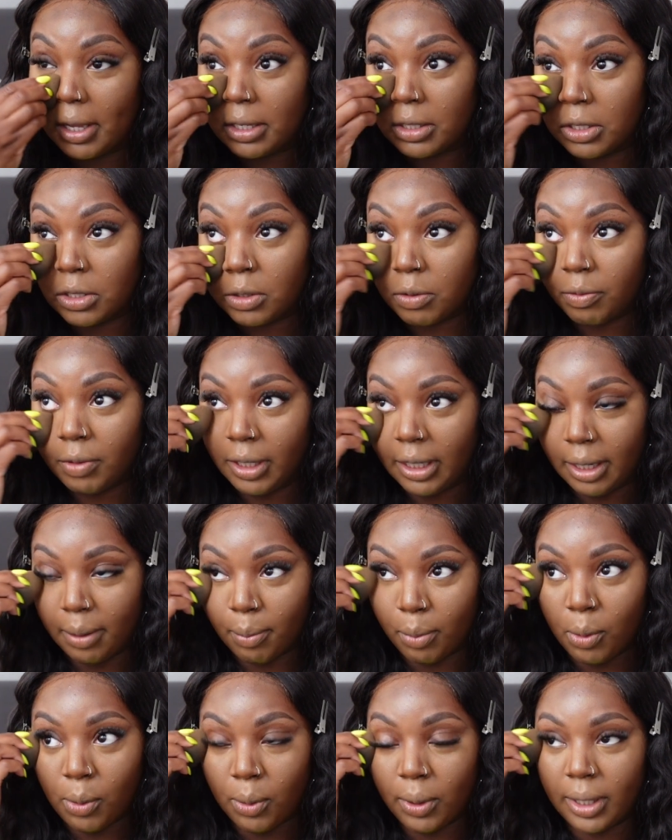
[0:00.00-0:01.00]
it's just really
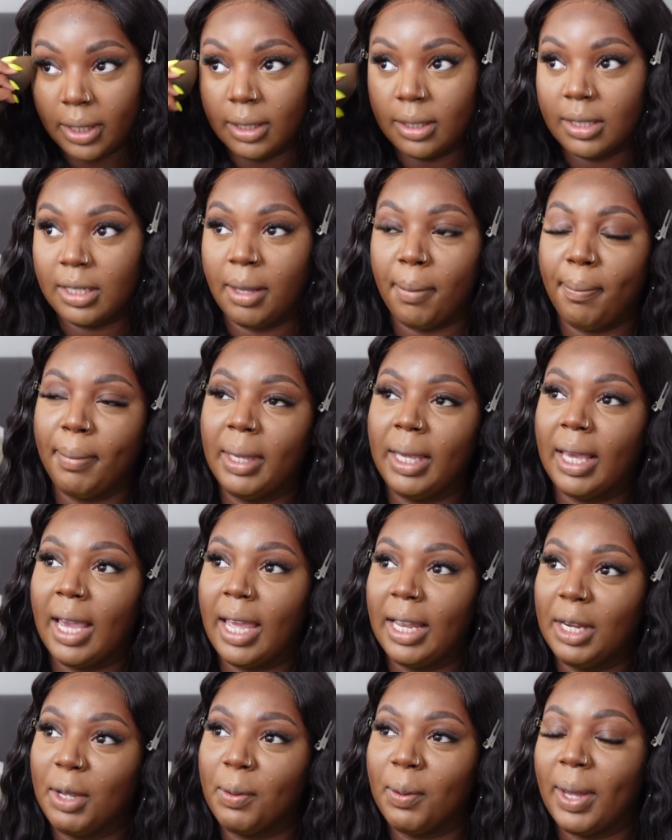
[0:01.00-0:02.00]
important to me
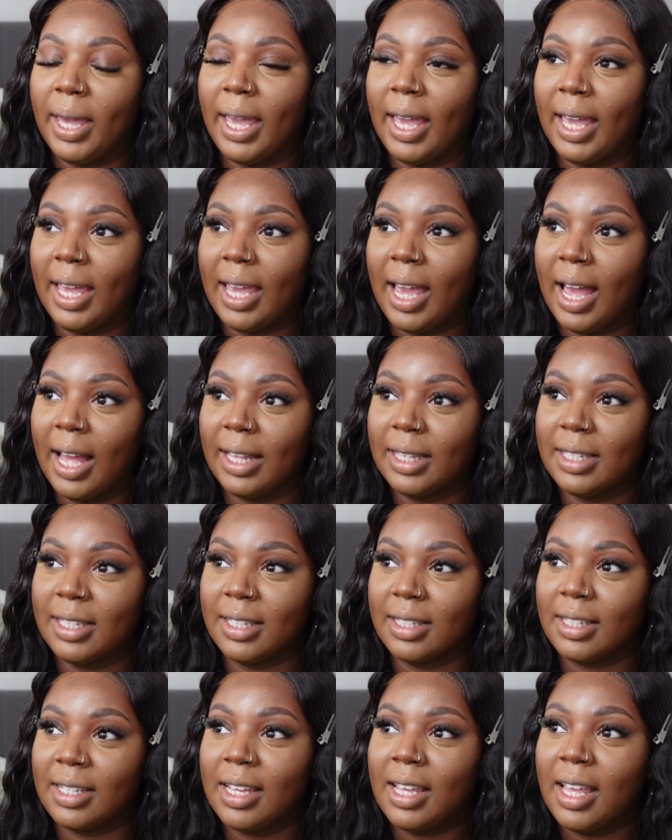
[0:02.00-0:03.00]
anyway,
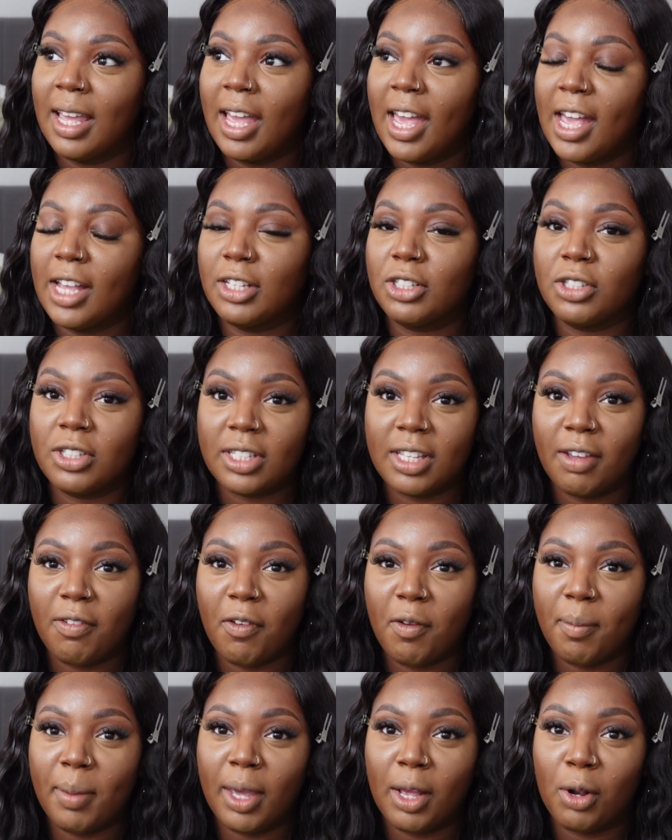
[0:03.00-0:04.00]
and it's just
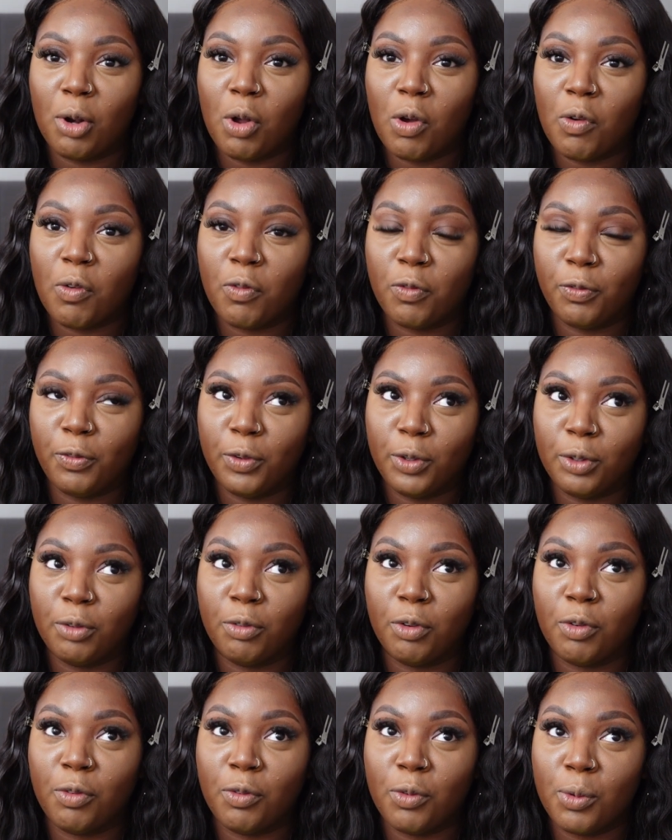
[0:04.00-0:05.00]
given me a lot of food
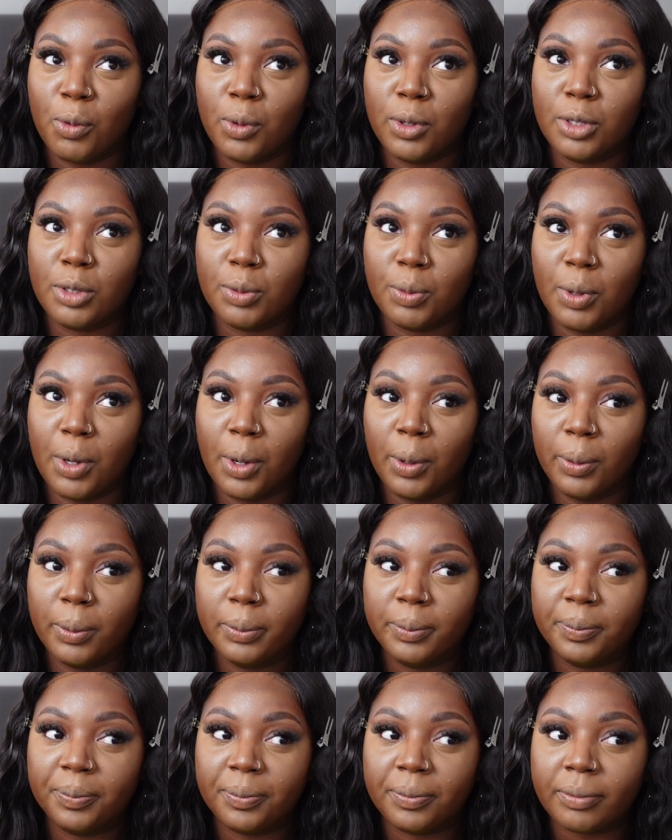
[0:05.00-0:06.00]
for thought as well.